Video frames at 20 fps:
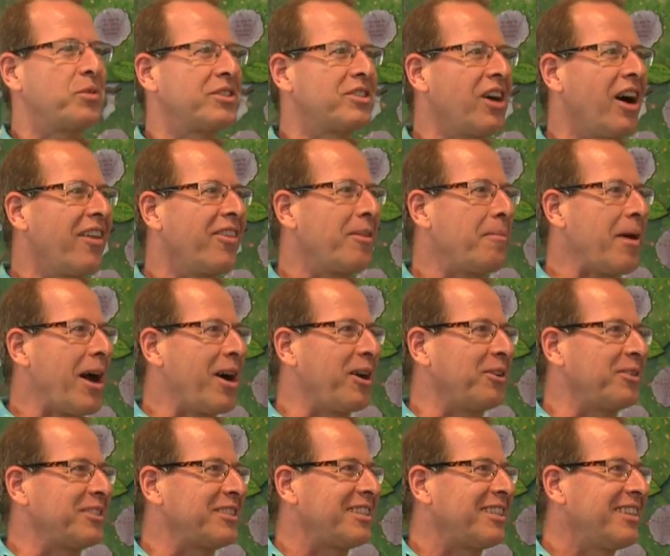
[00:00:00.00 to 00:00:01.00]
was on the
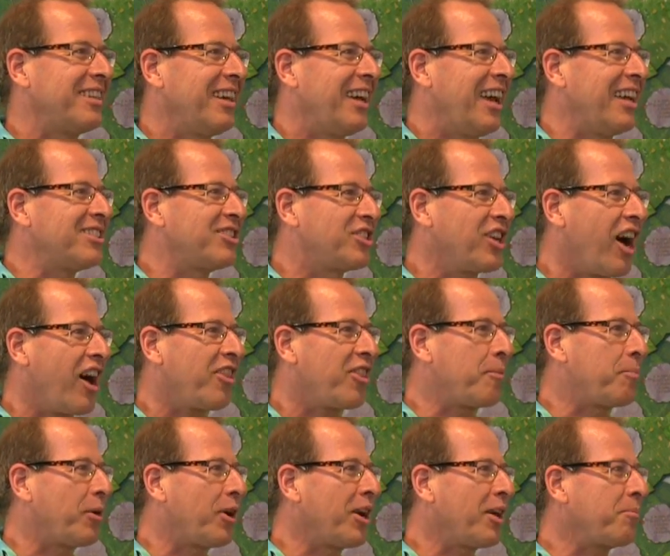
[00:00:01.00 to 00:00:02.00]
mount and saw
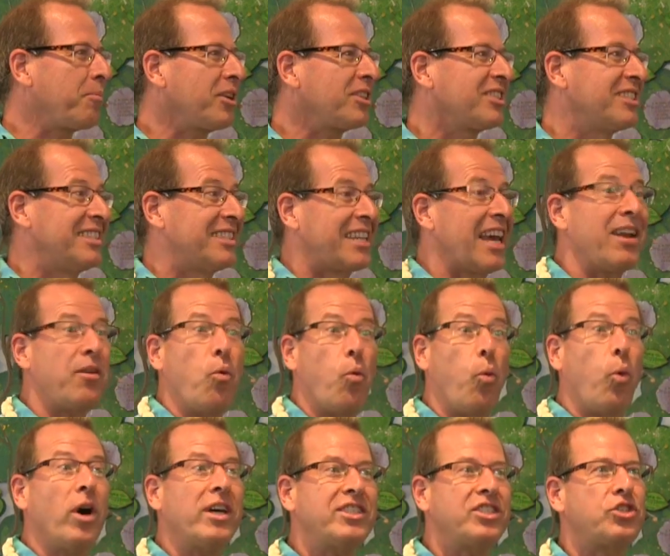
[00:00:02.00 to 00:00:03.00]
the burning bush and said,
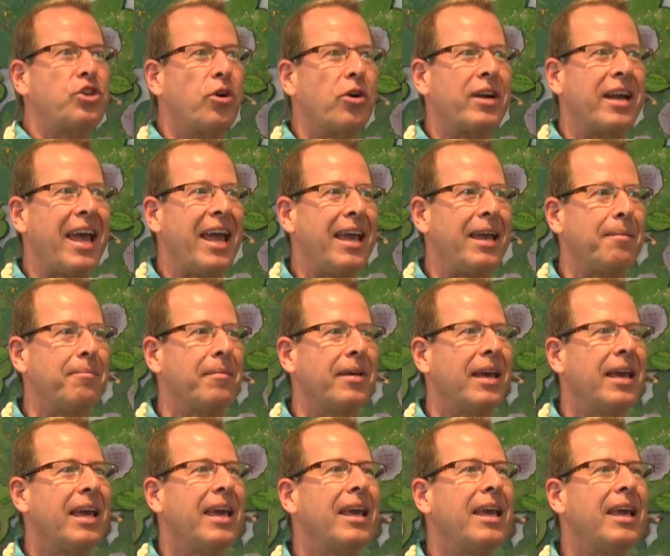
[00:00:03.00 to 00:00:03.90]
"What's your name?"